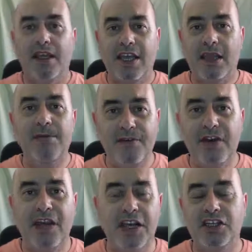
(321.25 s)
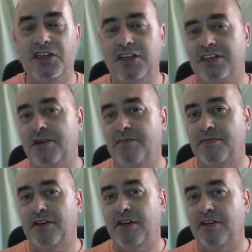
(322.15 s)
Gamification is
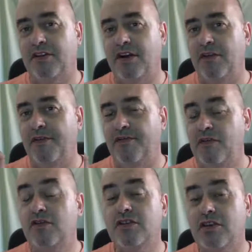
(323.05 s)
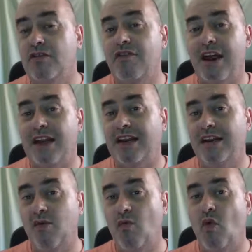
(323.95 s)
something that, if used correctly
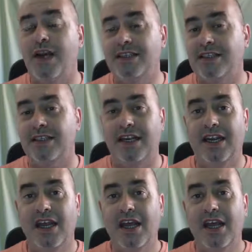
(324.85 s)
and wisely,